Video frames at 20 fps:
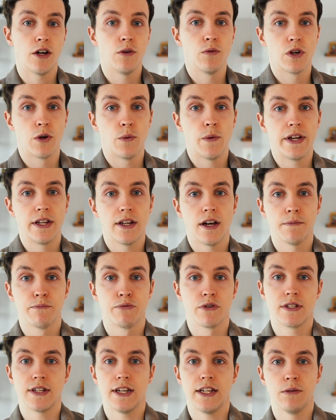don't want to end up
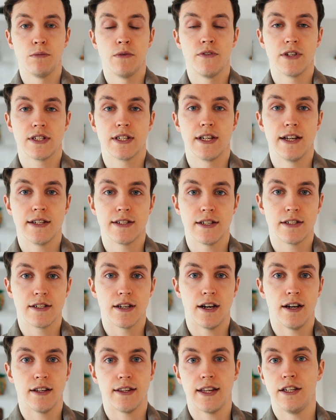proceeding with a
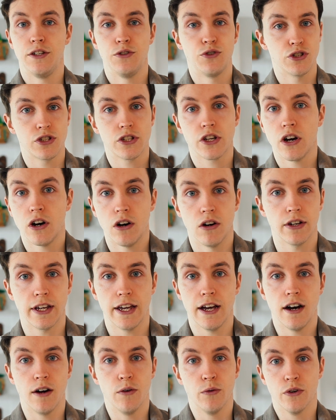solicitor that you just can't
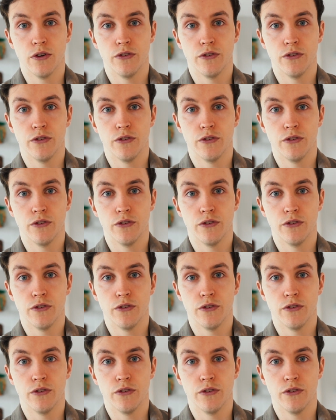get hold